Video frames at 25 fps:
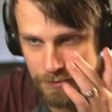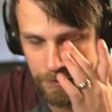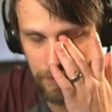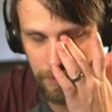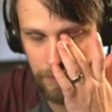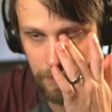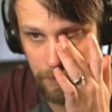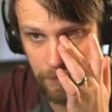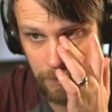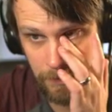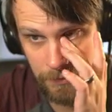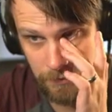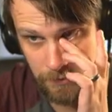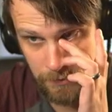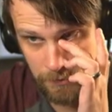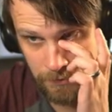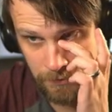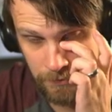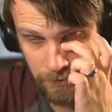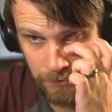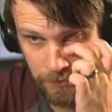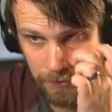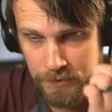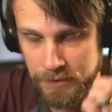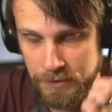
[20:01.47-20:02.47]

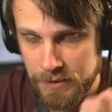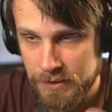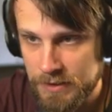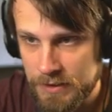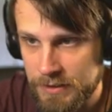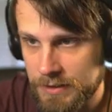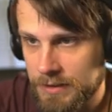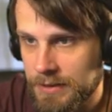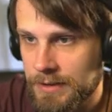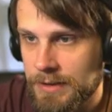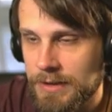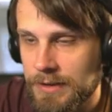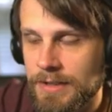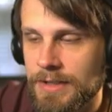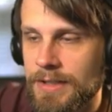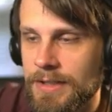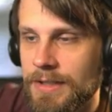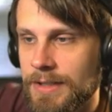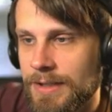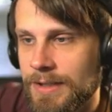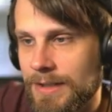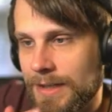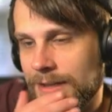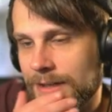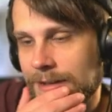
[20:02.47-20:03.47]

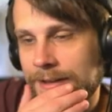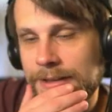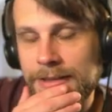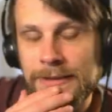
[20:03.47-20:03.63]
(silence)